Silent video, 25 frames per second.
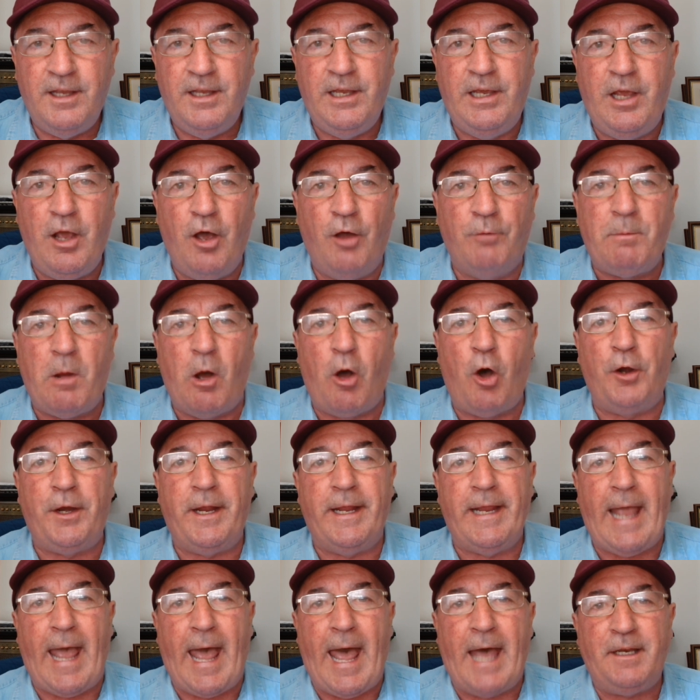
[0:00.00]
Good
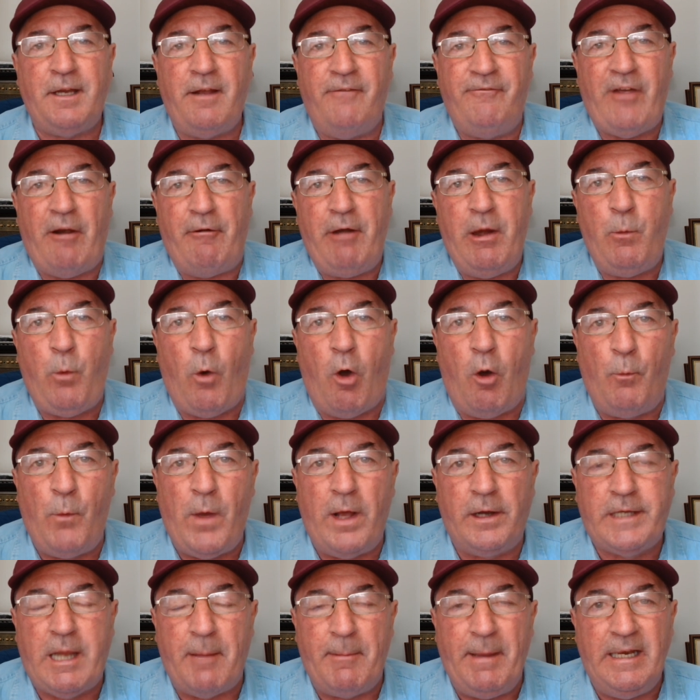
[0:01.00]
morning and a very warm
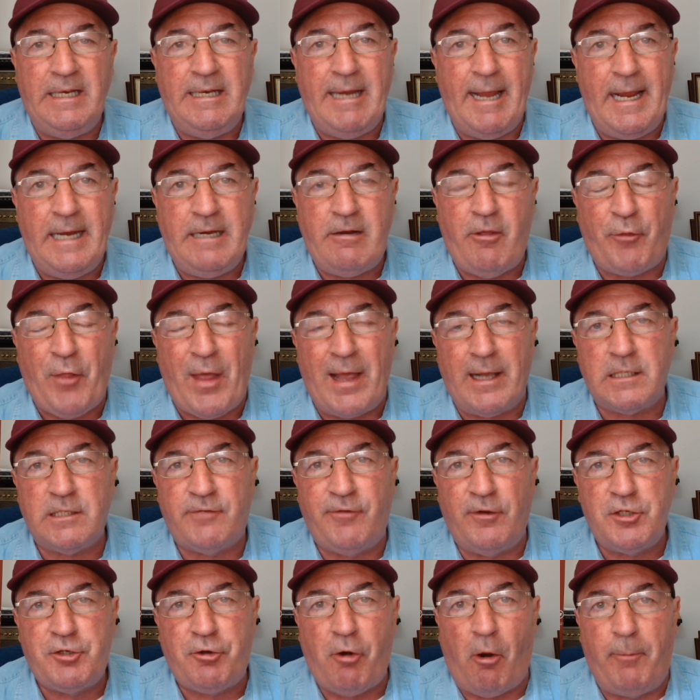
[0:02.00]
welcome indeed.
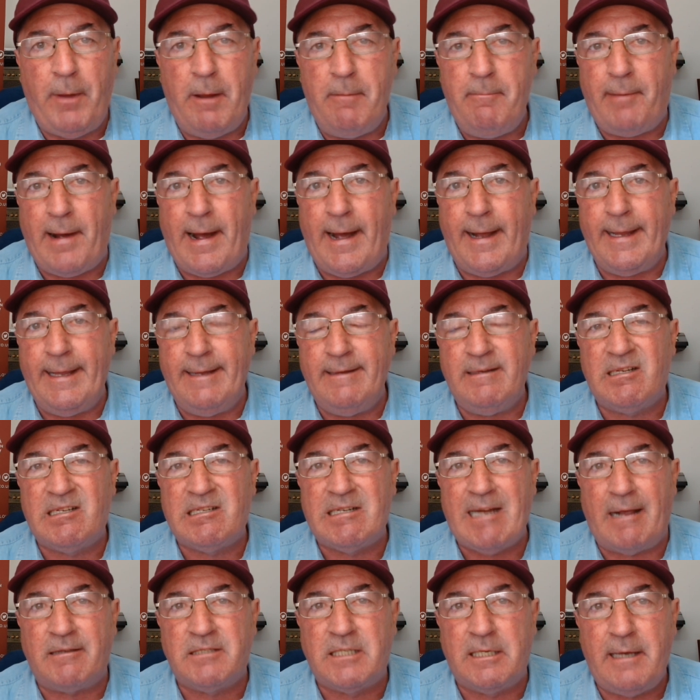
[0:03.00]
Thanks for dropping by. It's
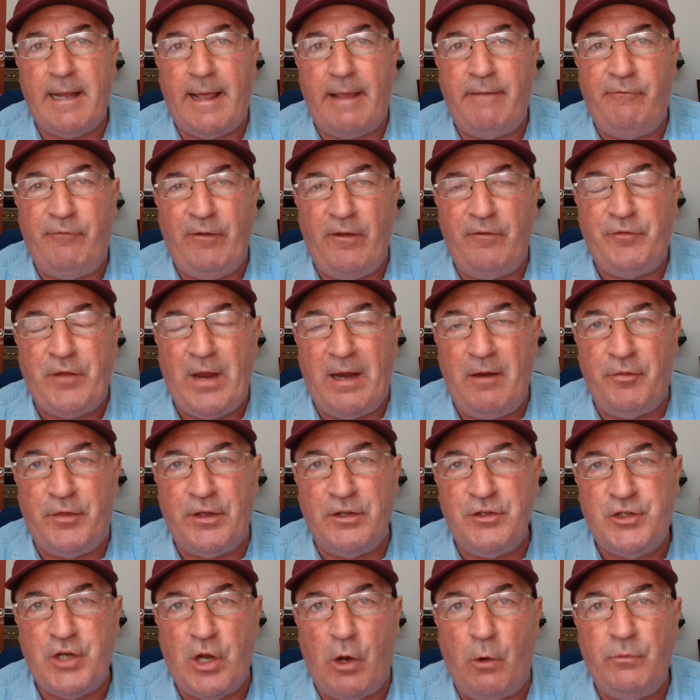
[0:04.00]
Saturday 15th
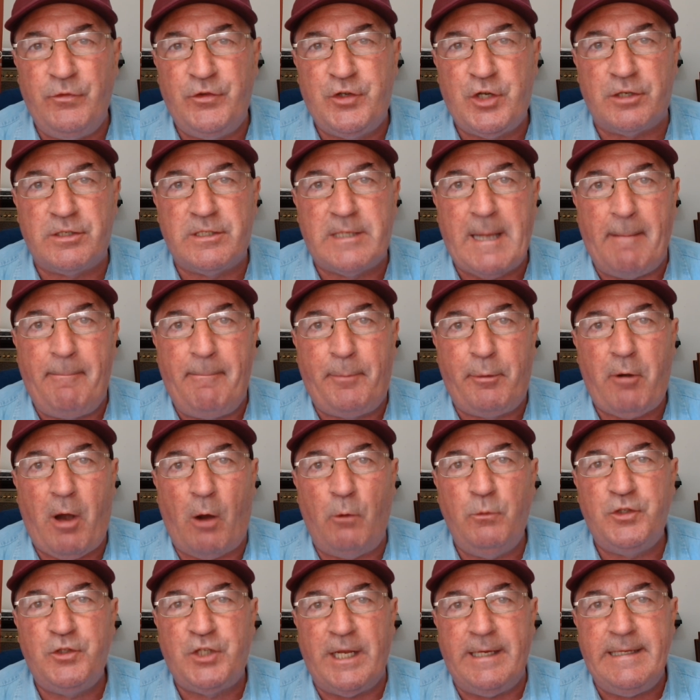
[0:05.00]
of June, just
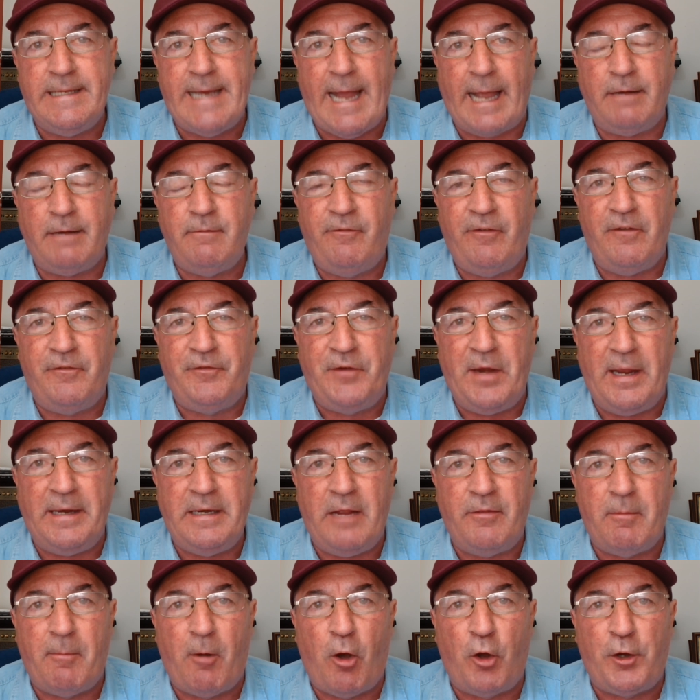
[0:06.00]
approaching
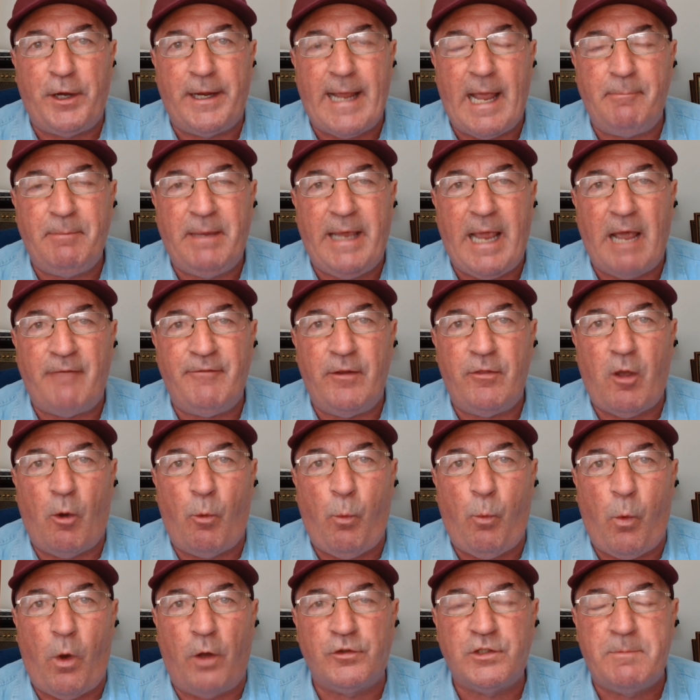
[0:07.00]
9:15 in the morning. I'm Kevin
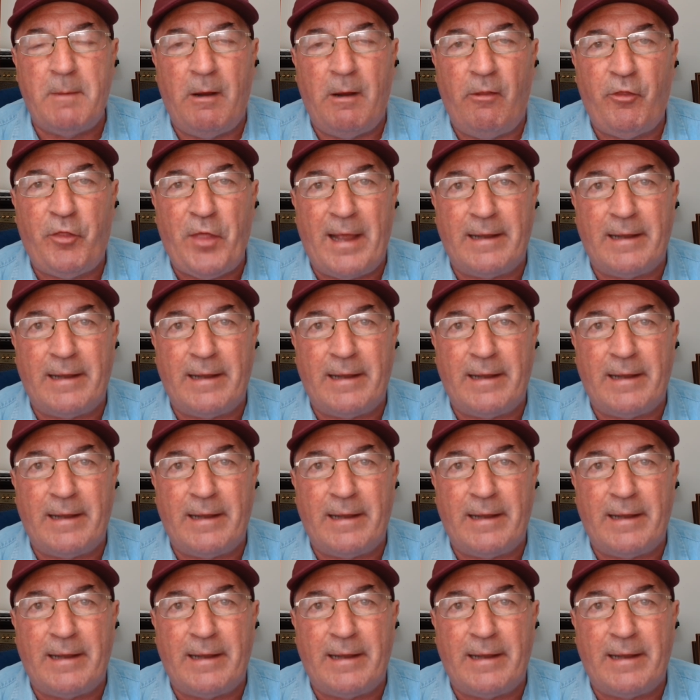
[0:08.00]
the Watchman.